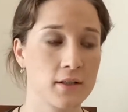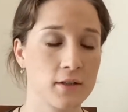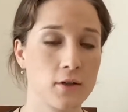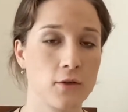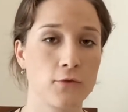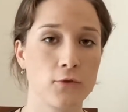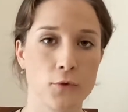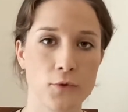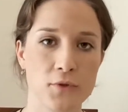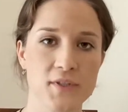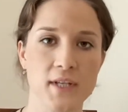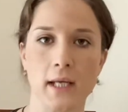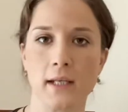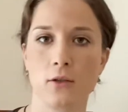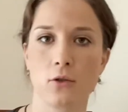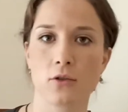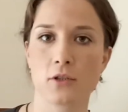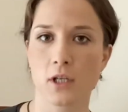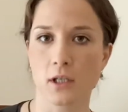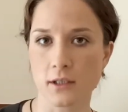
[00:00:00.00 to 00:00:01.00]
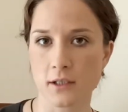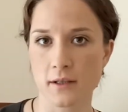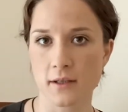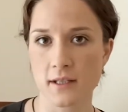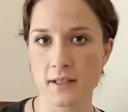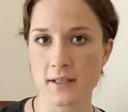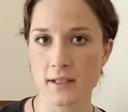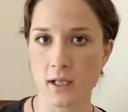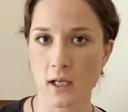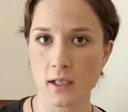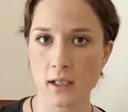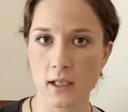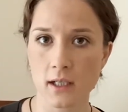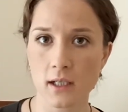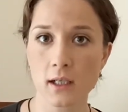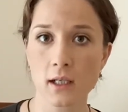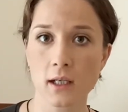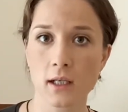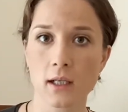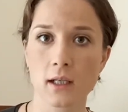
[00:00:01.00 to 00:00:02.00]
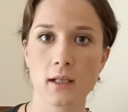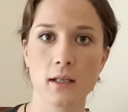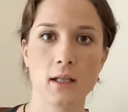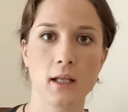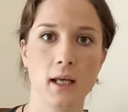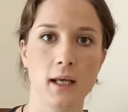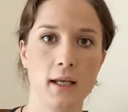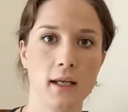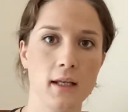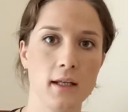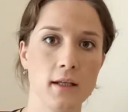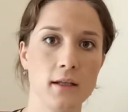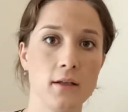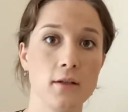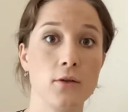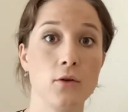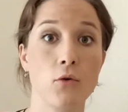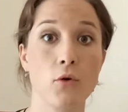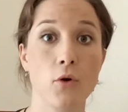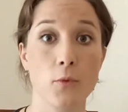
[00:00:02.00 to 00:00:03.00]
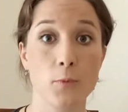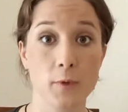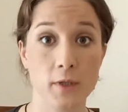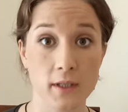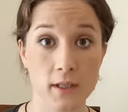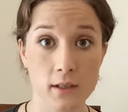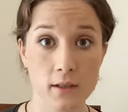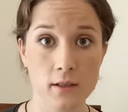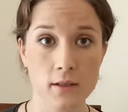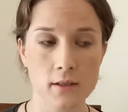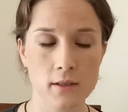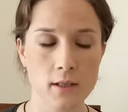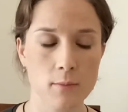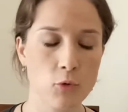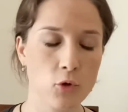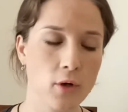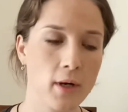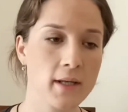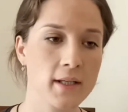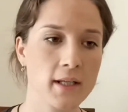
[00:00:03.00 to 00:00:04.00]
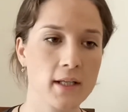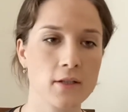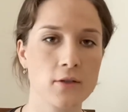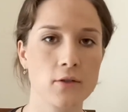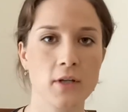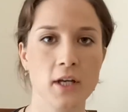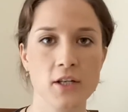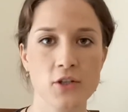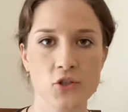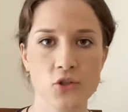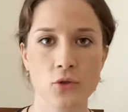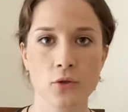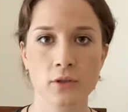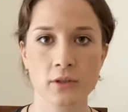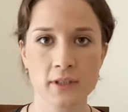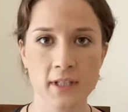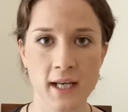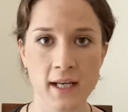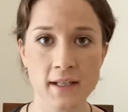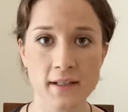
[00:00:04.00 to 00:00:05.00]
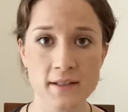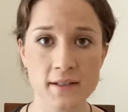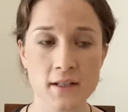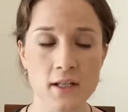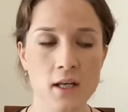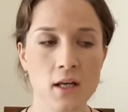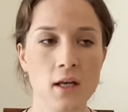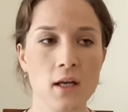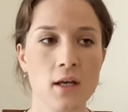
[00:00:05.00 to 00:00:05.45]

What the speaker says: of course, I conducted this study in a European democratic education context,